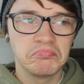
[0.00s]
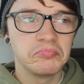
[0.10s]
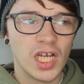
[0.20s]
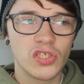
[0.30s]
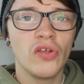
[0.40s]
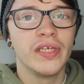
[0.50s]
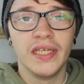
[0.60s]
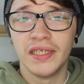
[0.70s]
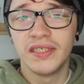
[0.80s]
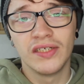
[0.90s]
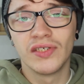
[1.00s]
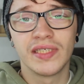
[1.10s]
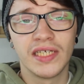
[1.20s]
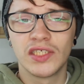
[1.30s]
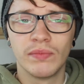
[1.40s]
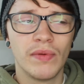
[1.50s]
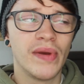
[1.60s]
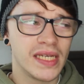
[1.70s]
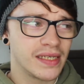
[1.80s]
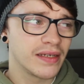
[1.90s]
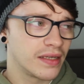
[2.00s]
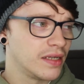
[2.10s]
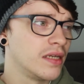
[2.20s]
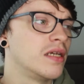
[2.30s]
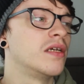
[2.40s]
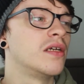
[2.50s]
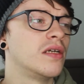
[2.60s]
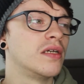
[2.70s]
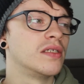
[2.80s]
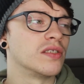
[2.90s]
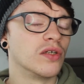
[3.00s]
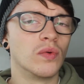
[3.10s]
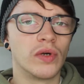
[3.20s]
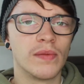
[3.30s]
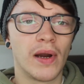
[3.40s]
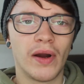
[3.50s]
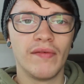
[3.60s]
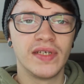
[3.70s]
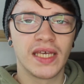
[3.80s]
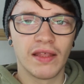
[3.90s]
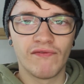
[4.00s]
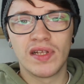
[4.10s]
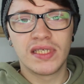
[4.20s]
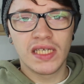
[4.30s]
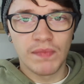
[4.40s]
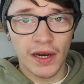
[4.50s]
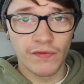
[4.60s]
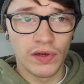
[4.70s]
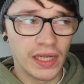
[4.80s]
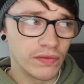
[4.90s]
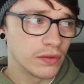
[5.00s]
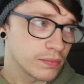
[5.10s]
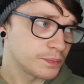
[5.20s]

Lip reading: that's all you need. You just need something basic. So don't worry about having to get the fanciest microphone ever.